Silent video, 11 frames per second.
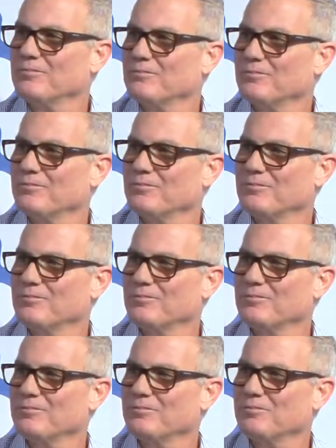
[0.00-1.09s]

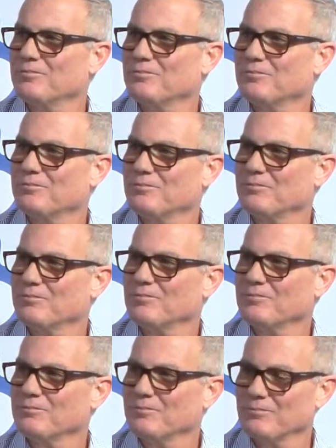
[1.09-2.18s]

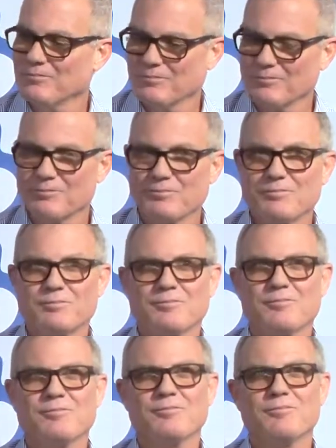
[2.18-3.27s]

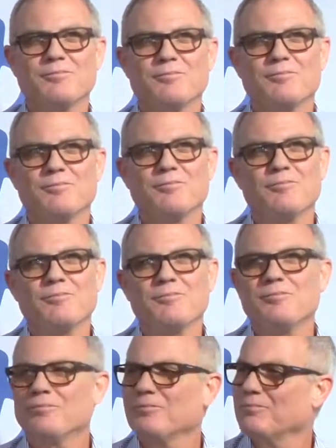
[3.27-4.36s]

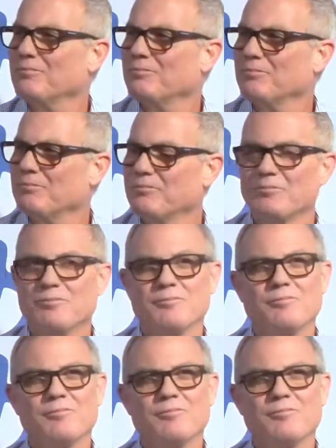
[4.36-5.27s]
This person isn't speaking.